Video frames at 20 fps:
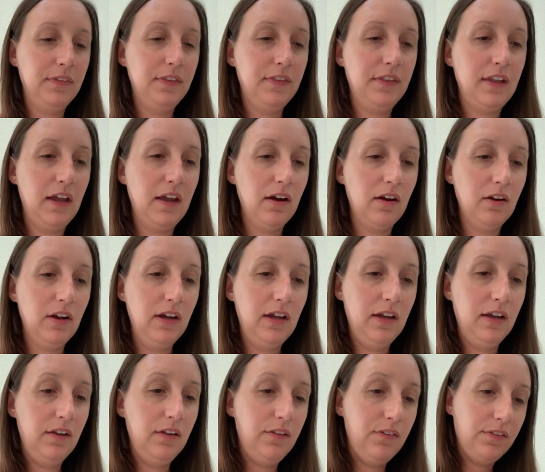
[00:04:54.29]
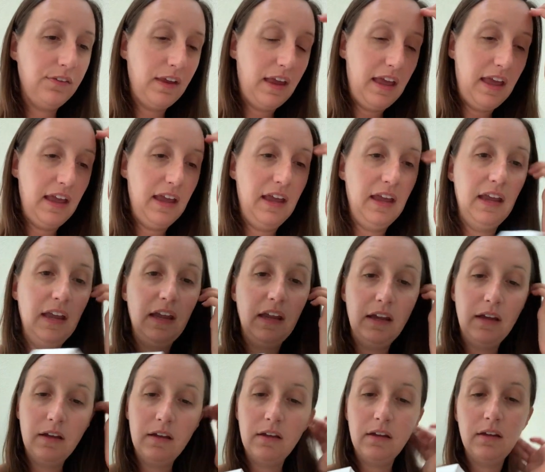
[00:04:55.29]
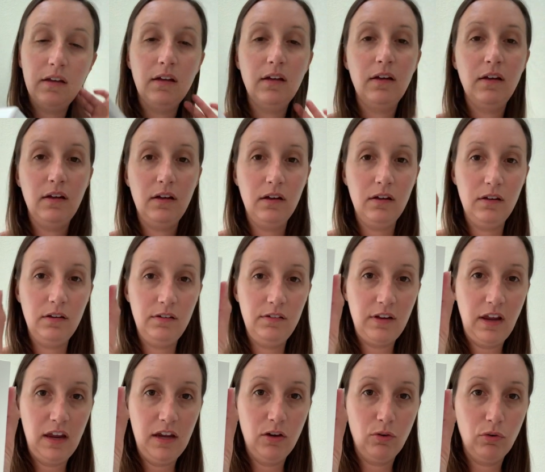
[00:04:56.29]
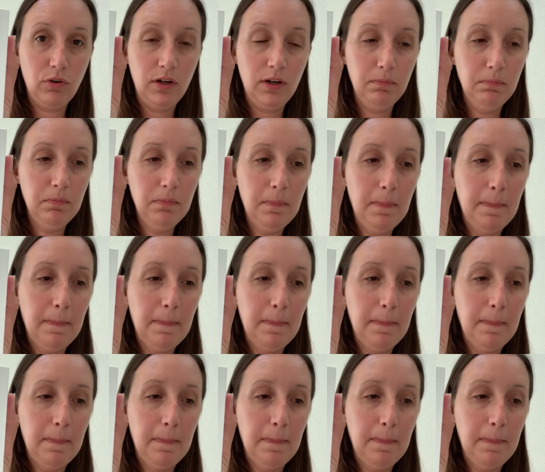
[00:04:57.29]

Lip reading: There is a day cream.